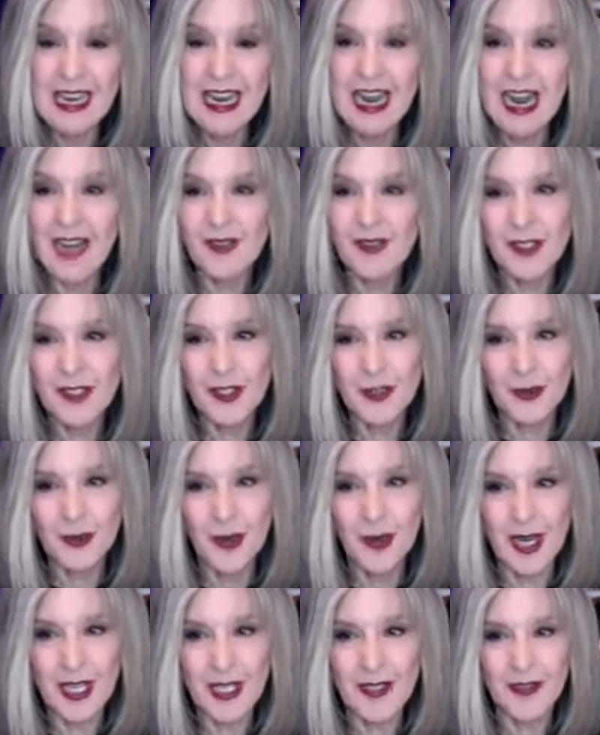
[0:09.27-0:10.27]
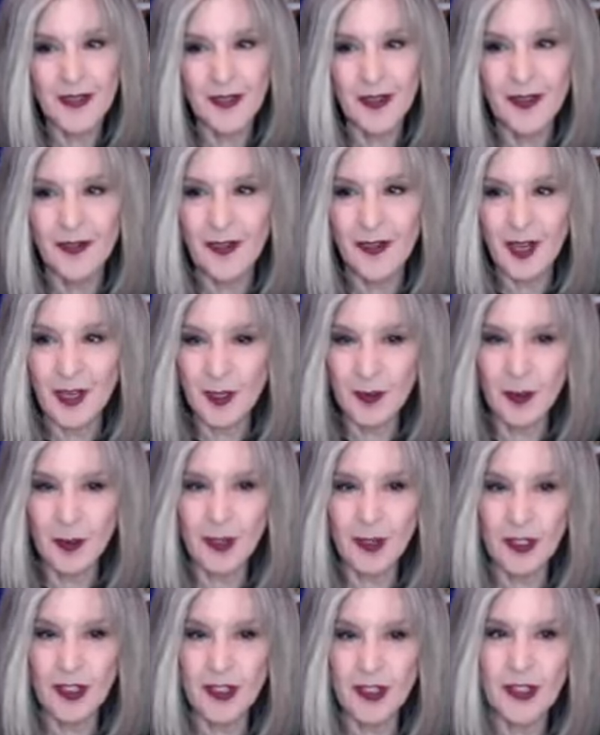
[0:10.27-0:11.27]
I'm still waiting for Facebook
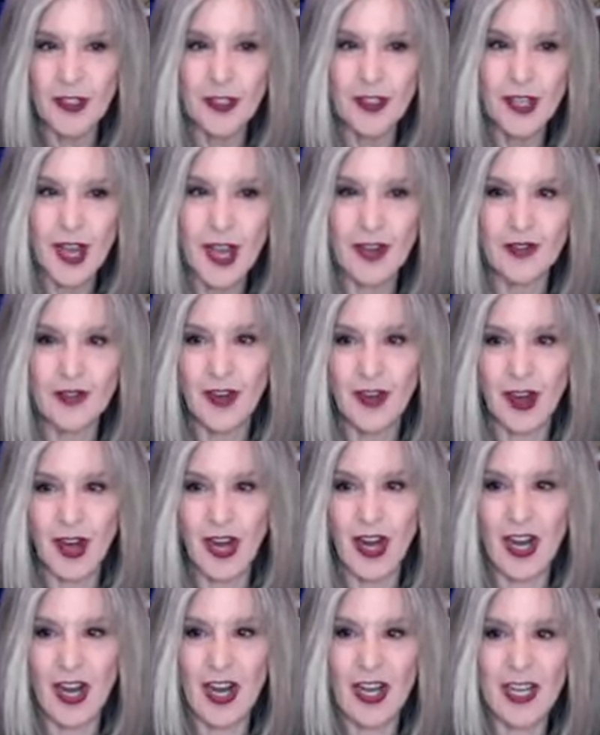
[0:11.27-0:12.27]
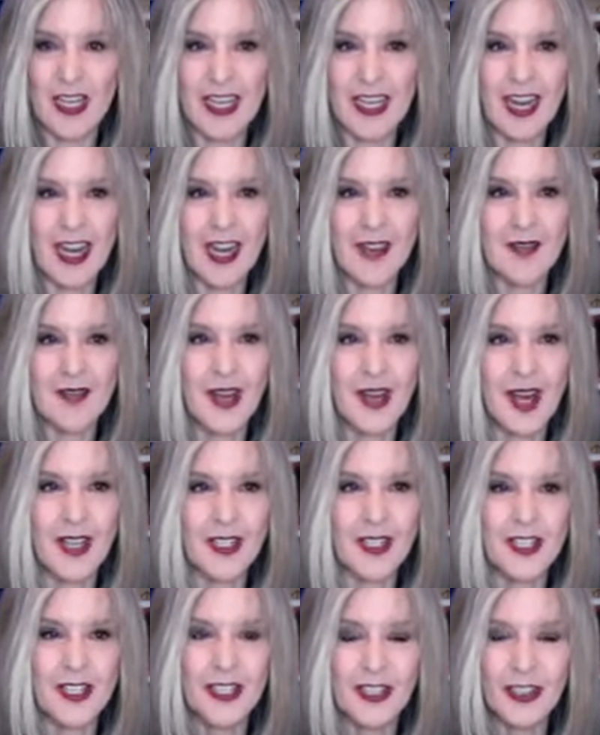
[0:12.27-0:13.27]
to come on. I'm not
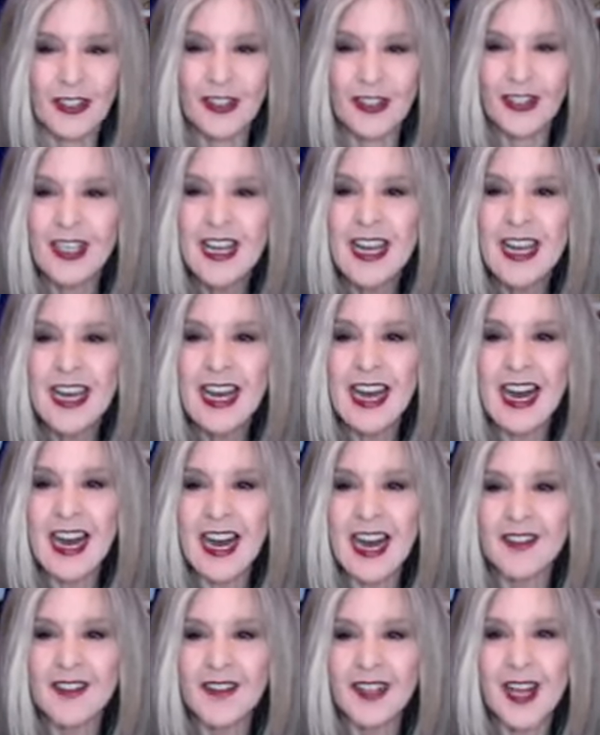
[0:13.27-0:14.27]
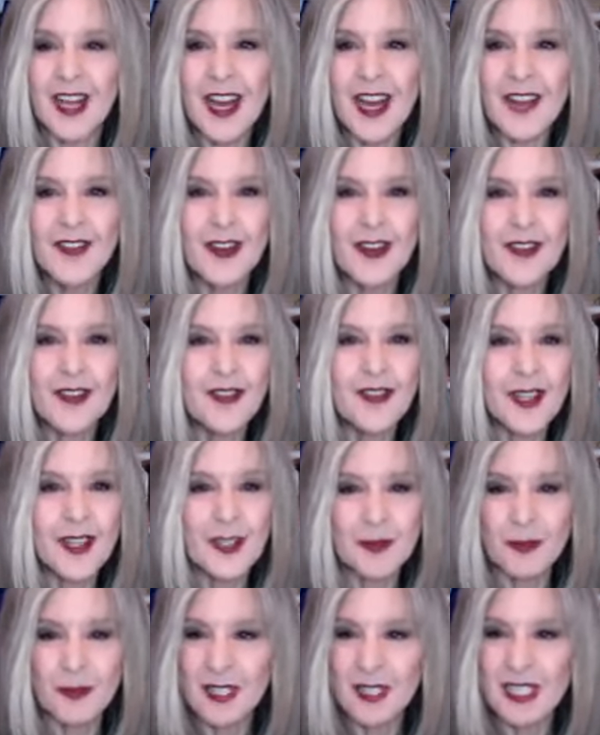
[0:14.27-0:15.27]
sure I'm live on
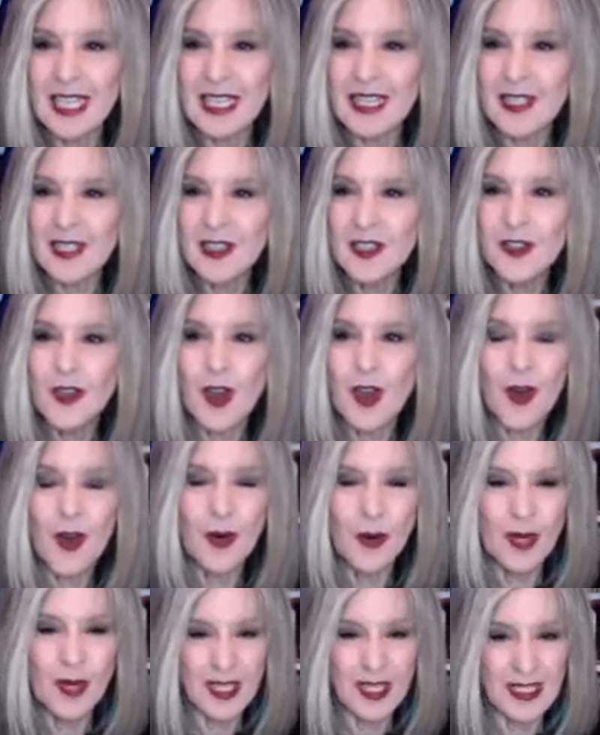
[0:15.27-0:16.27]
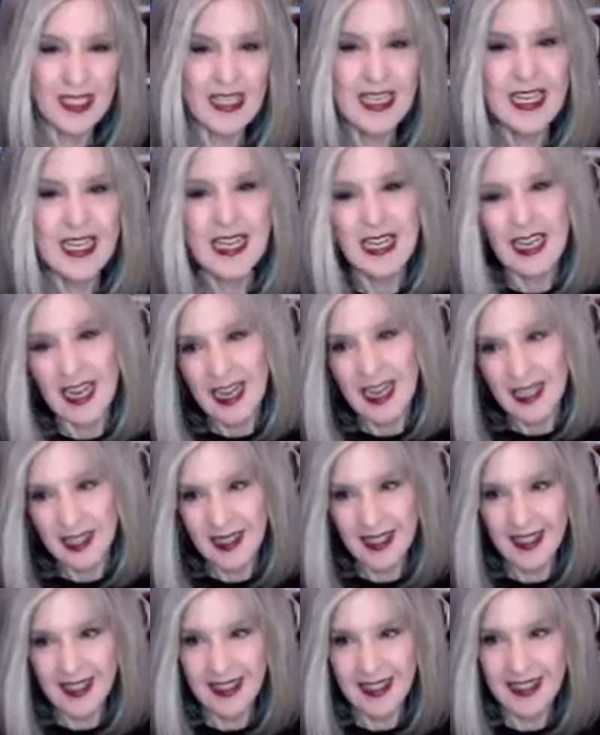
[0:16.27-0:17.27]
Facebook yet. This is always, I
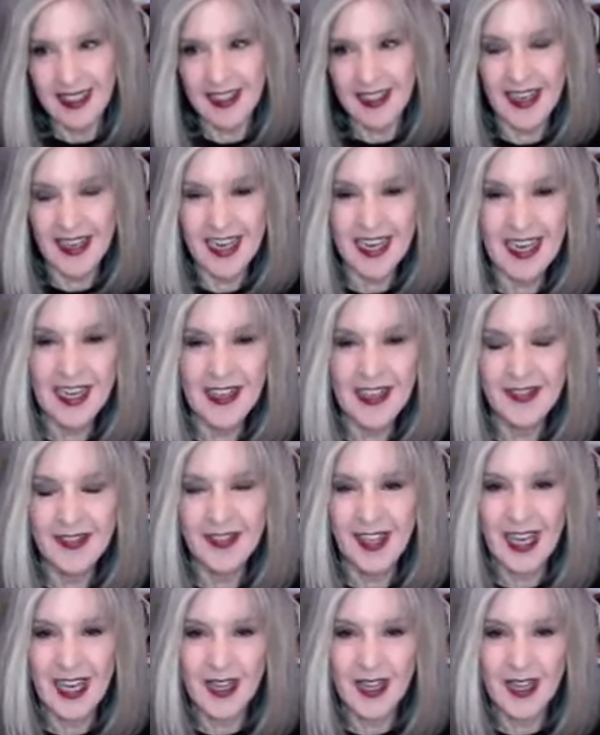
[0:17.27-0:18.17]
think there I am.